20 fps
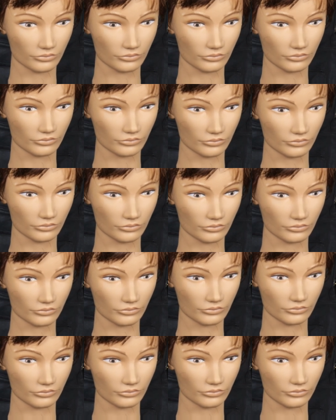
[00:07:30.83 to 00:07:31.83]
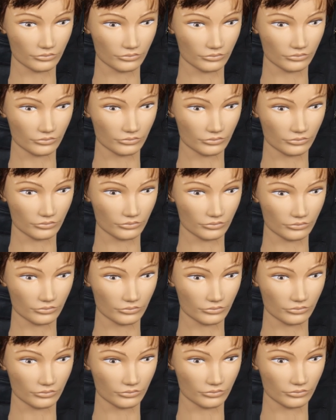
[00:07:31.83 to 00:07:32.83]

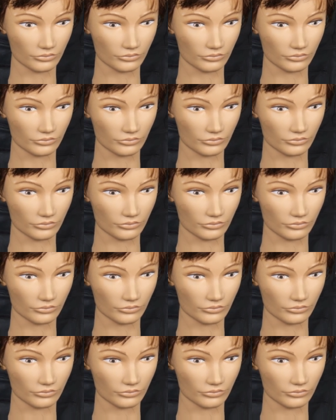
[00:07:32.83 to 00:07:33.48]
[no speech]